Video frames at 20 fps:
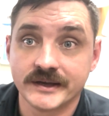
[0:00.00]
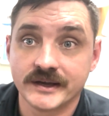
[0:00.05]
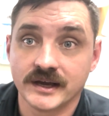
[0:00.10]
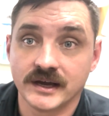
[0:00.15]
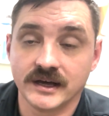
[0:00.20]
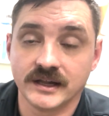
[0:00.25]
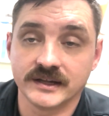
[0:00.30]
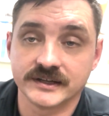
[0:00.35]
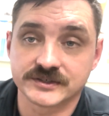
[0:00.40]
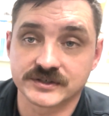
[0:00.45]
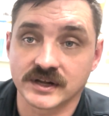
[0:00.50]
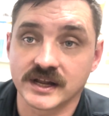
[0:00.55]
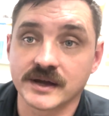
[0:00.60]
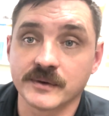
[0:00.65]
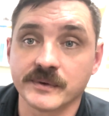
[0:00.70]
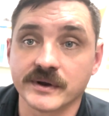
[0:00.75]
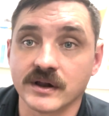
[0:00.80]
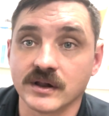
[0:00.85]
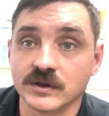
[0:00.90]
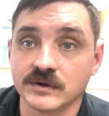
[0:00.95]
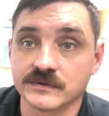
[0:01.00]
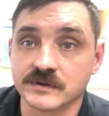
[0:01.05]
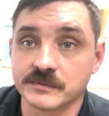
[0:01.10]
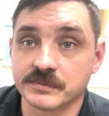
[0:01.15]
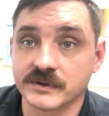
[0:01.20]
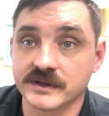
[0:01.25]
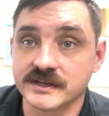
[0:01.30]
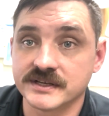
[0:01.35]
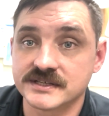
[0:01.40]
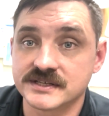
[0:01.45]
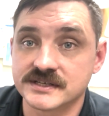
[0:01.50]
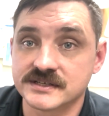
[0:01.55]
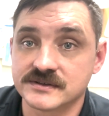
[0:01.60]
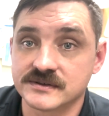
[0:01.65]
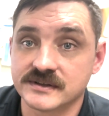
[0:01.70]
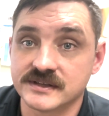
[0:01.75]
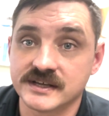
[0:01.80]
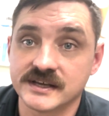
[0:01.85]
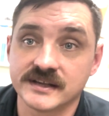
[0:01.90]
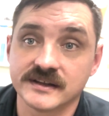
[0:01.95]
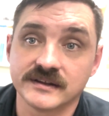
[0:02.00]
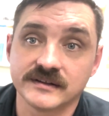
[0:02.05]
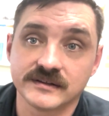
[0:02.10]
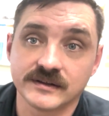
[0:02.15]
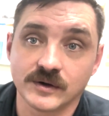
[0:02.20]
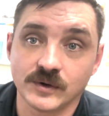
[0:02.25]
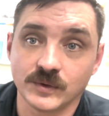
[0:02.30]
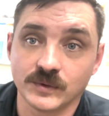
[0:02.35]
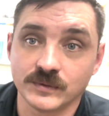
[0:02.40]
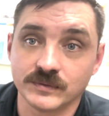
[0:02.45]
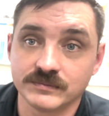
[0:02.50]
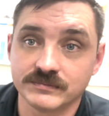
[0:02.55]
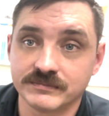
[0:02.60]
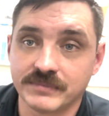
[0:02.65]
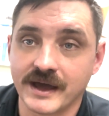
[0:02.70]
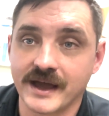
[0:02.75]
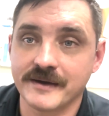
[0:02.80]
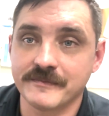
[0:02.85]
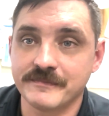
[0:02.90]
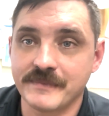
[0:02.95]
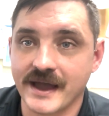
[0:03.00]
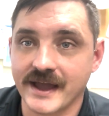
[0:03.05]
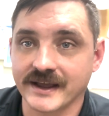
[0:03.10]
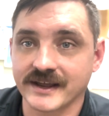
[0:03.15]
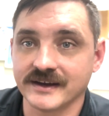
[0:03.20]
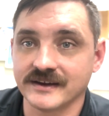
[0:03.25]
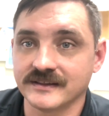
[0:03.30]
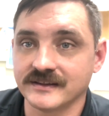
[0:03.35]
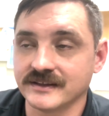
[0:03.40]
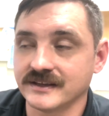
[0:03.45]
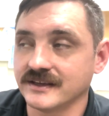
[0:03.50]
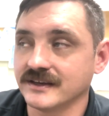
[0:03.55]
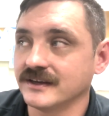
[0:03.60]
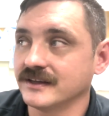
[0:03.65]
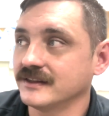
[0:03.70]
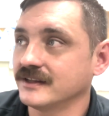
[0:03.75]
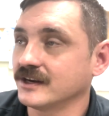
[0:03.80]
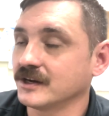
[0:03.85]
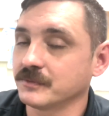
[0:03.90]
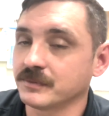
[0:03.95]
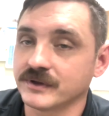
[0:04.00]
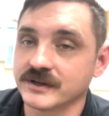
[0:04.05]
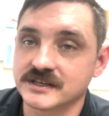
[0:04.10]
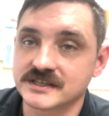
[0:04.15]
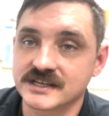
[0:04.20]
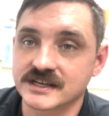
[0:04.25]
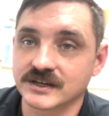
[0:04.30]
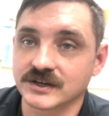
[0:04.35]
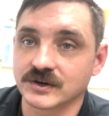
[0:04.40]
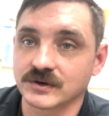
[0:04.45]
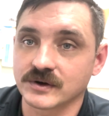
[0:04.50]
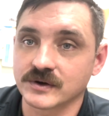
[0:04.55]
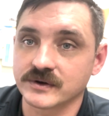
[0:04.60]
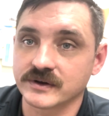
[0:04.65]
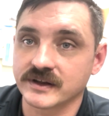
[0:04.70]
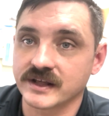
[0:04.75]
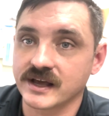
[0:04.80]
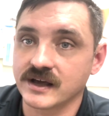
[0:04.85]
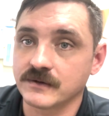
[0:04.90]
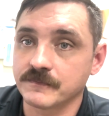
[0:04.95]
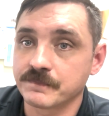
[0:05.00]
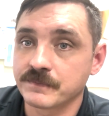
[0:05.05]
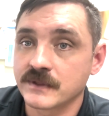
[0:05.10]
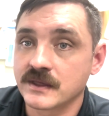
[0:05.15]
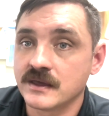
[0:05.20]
electrolyte went all over the place, and so then the whole back end of the airplane's getting corroded out.